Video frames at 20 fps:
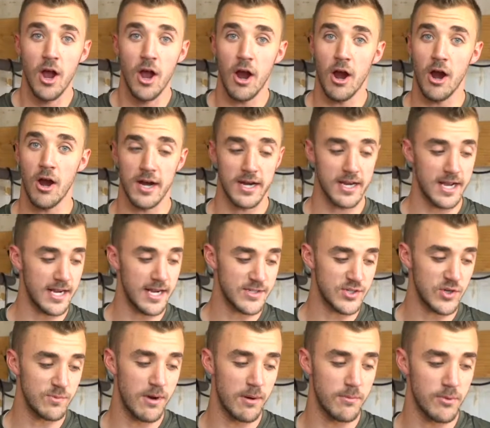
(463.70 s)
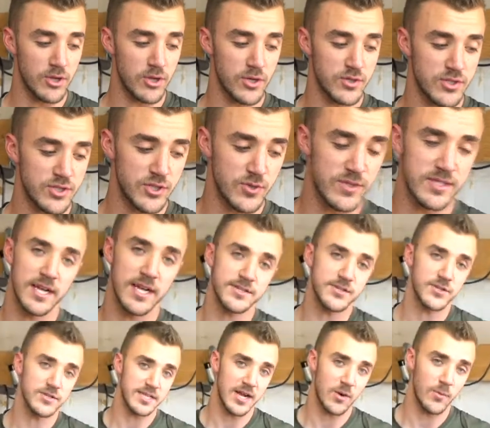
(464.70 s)
All right guys, you remember those two
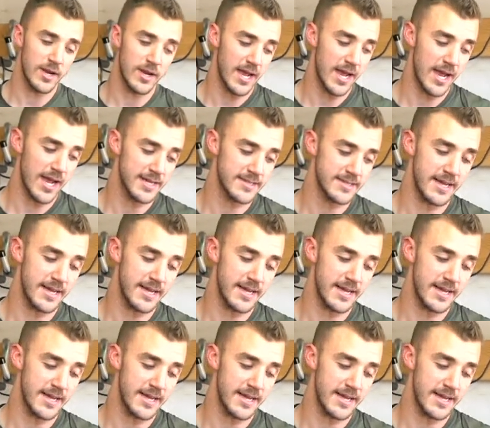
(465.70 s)
sensors that we had